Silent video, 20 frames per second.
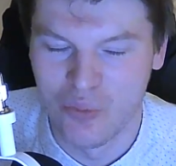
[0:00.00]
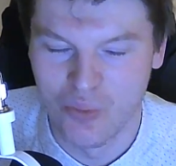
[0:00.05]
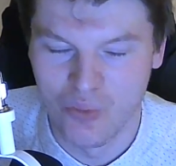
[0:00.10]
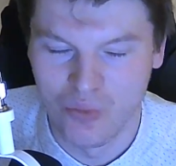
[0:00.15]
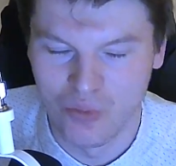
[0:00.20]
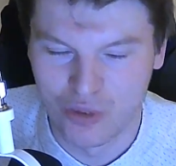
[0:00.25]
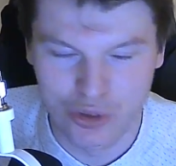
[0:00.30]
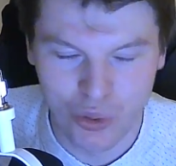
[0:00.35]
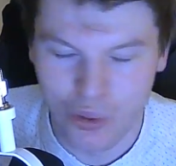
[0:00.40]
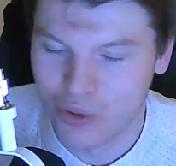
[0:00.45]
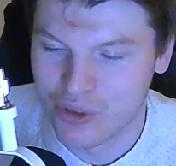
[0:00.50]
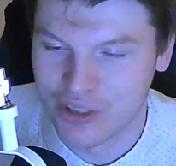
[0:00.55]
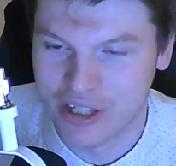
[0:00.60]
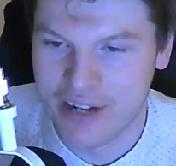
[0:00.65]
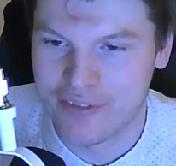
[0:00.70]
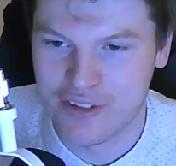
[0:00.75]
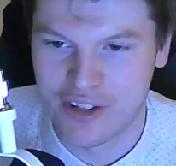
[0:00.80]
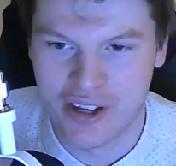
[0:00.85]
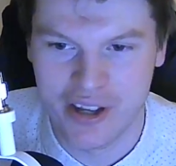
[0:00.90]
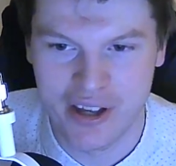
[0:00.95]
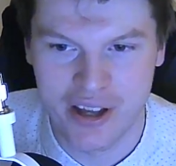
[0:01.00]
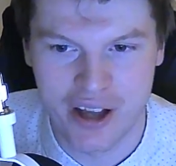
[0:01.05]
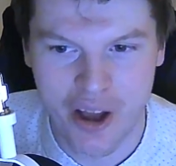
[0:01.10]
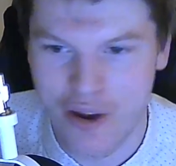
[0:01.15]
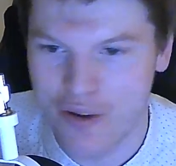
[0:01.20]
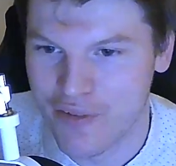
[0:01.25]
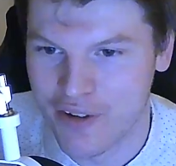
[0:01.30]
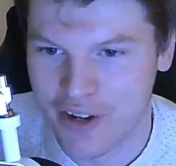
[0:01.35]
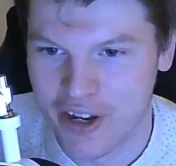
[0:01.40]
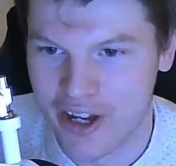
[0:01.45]
sought after
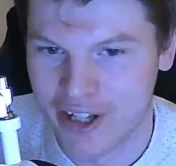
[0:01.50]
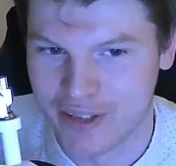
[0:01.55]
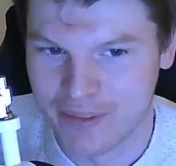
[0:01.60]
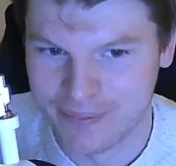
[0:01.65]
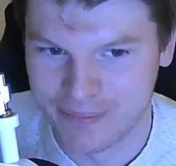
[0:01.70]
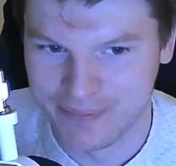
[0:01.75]
overnight.